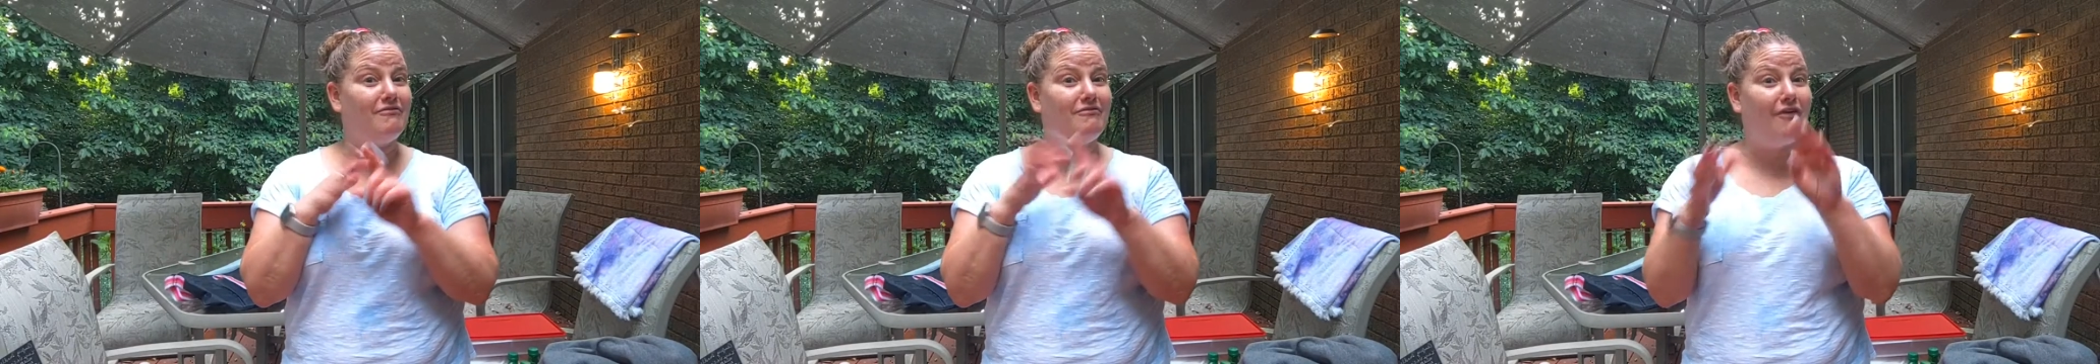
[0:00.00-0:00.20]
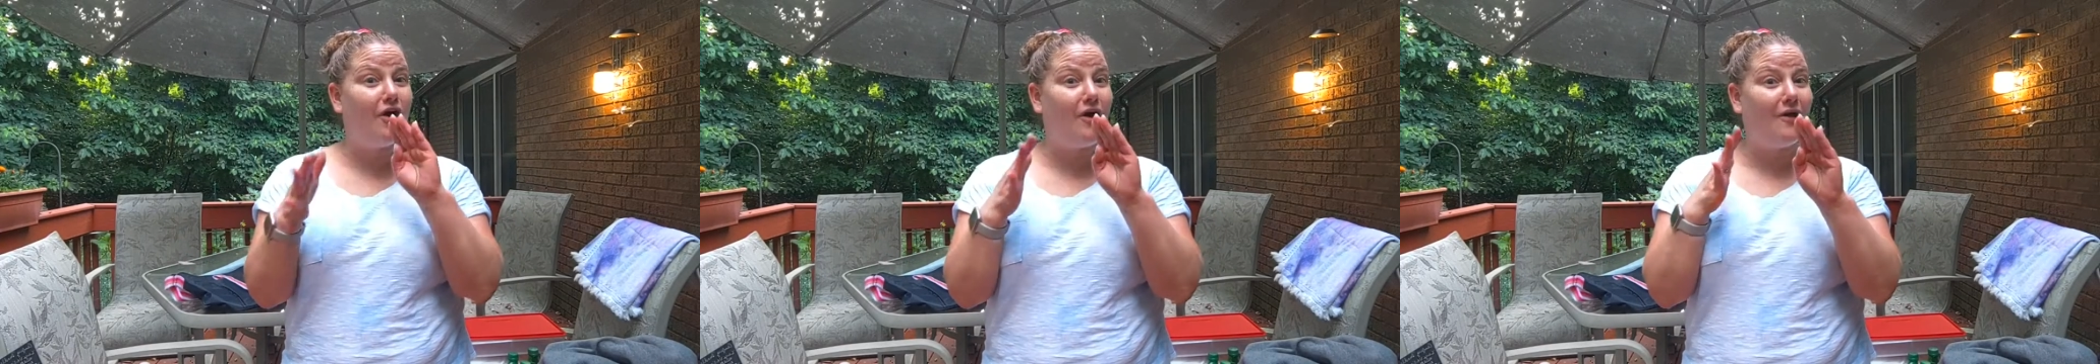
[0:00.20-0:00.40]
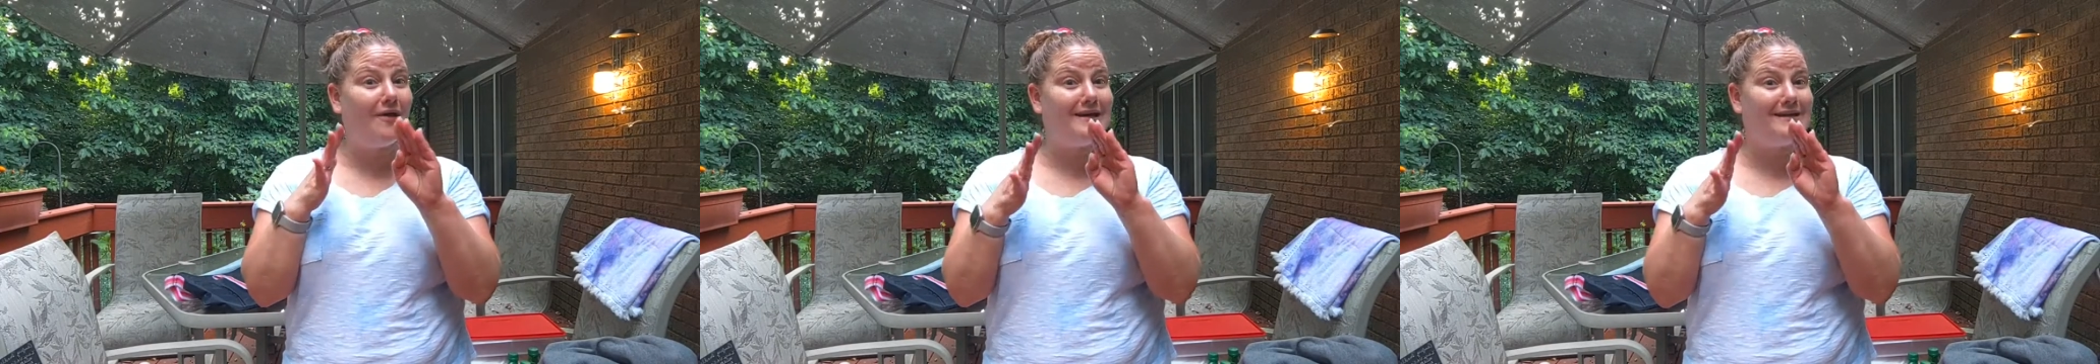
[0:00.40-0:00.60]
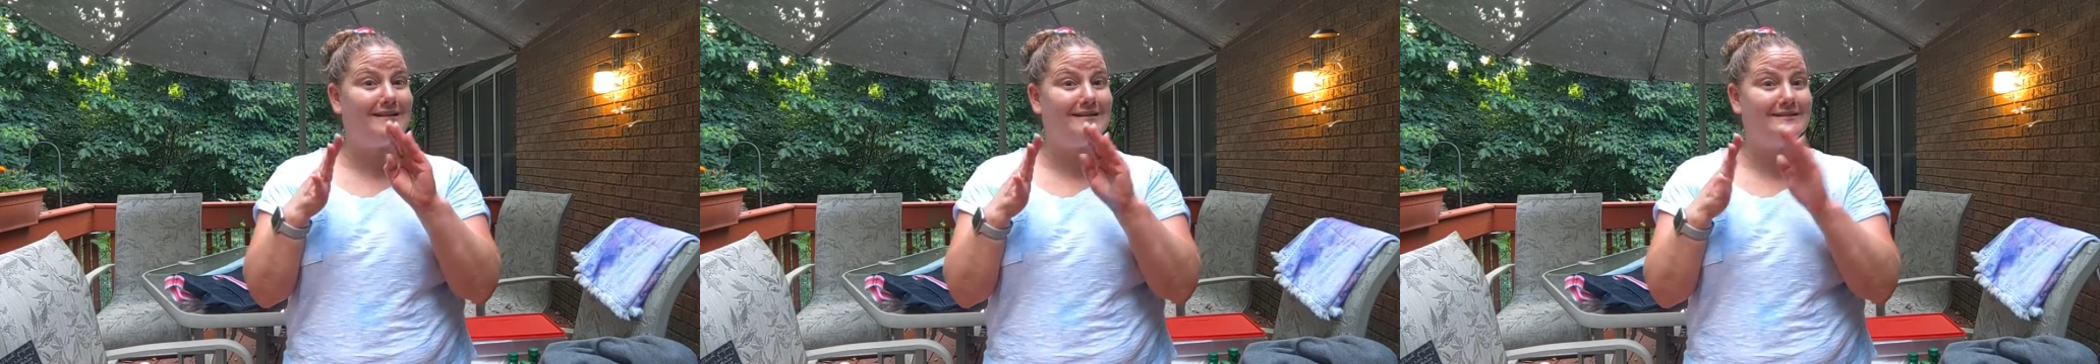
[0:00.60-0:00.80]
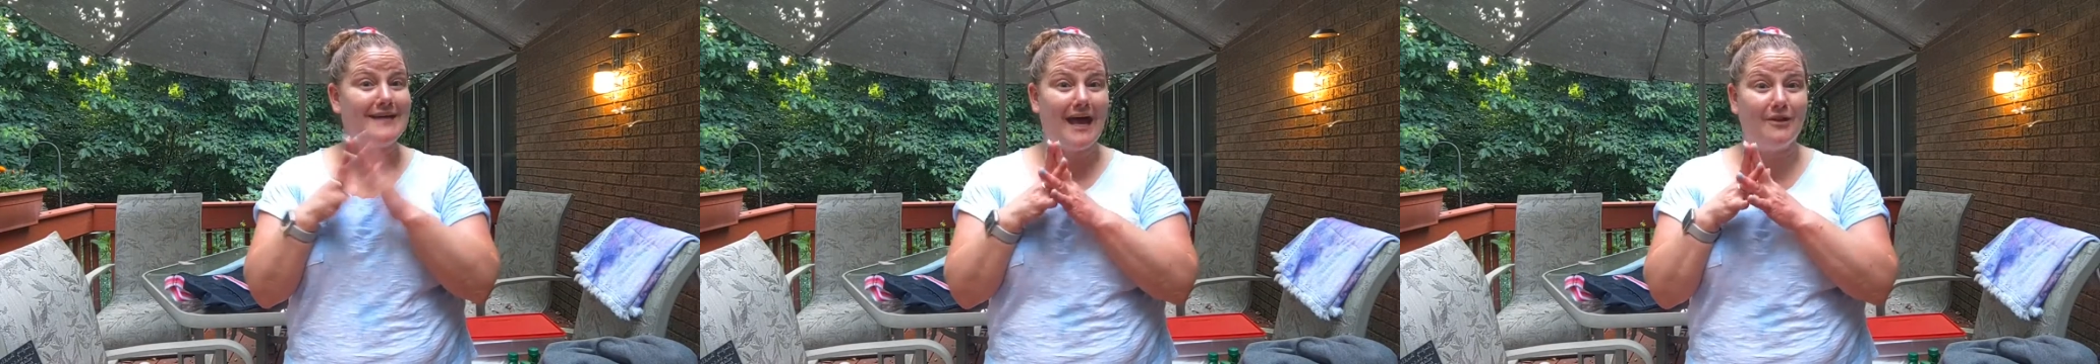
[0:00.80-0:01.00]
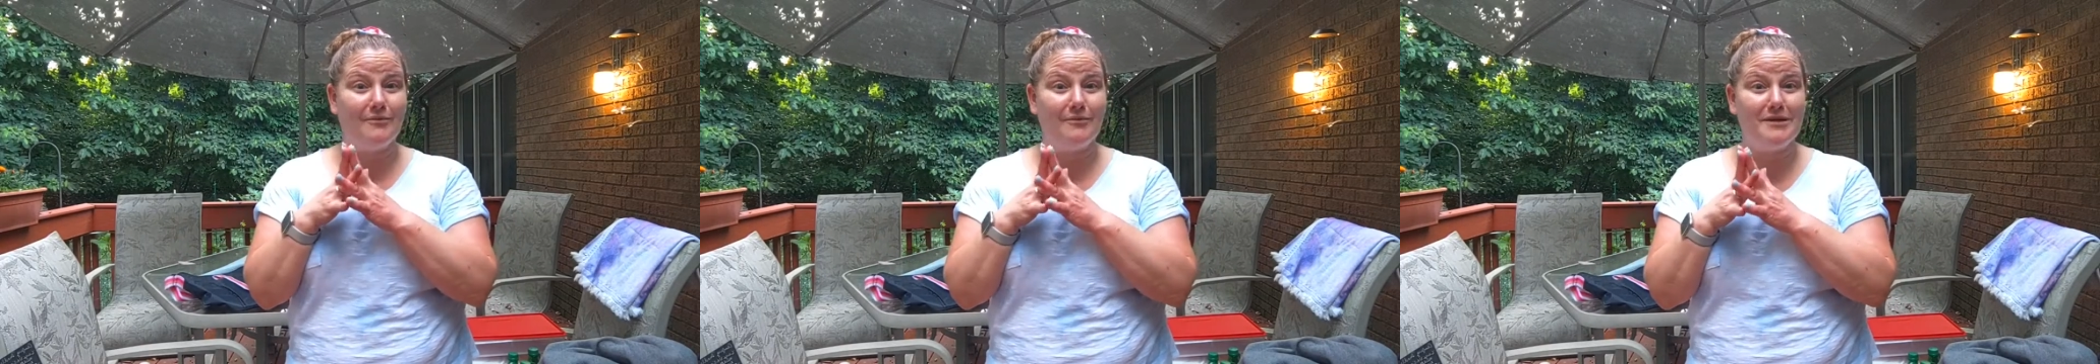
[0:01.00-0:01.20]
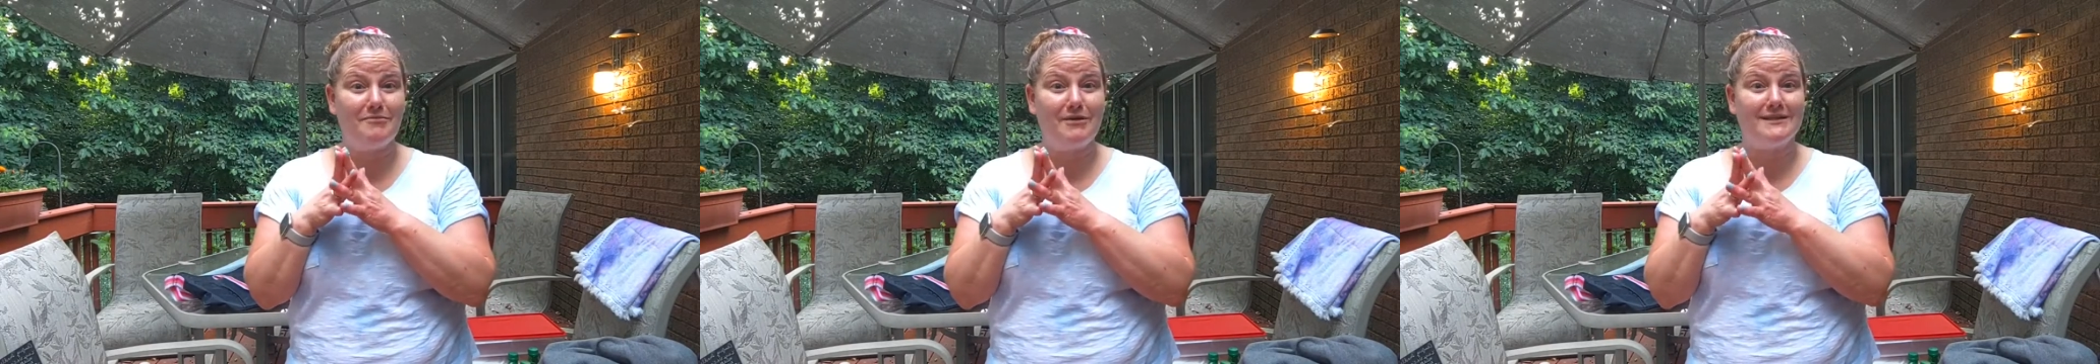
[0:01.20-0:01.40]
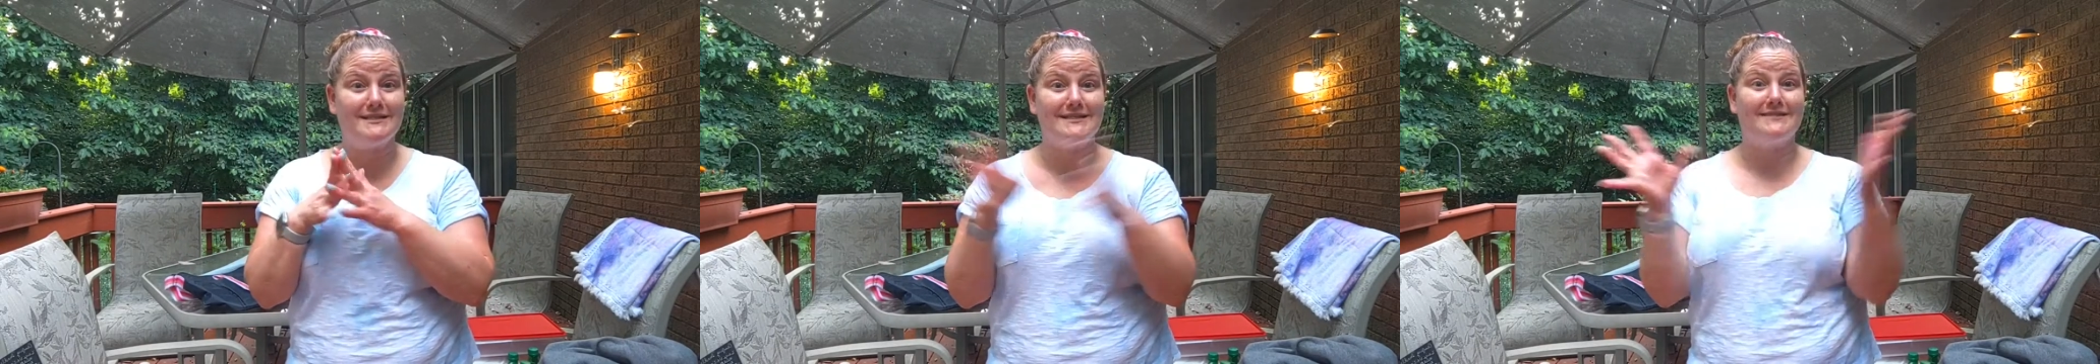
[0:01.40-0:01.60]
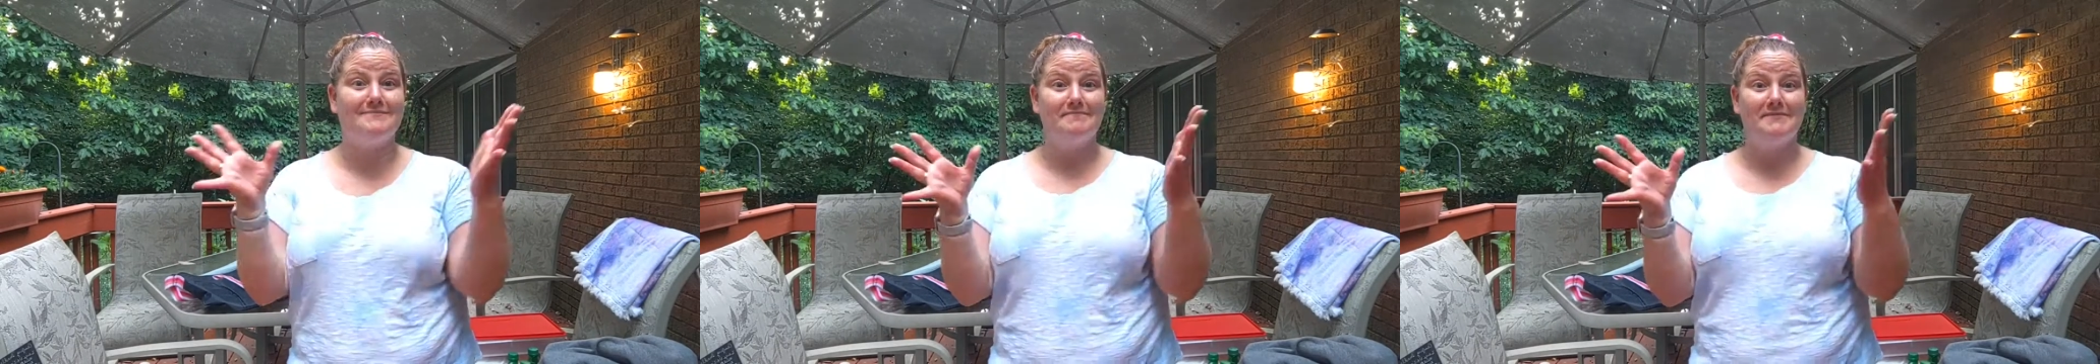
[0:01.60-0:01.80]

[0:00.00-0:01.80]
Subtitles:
fall and Halloween prints.